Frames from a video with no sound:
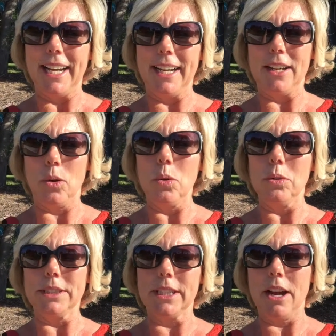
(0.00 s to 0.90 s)
Uh, all
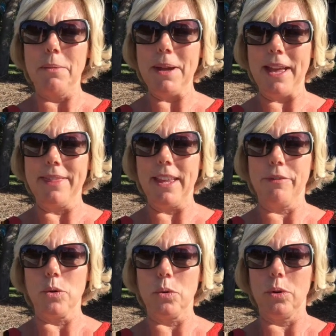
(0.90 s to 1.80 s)
the time and
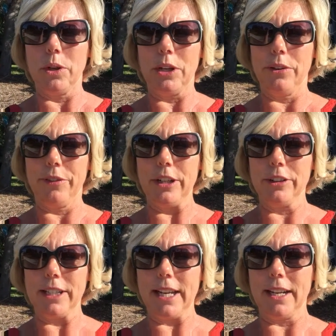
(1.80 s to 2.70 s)
therefore you know if I
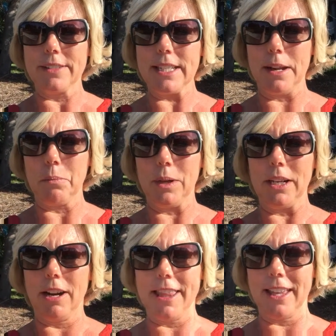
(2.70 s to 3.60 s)
don't get enough sleep one night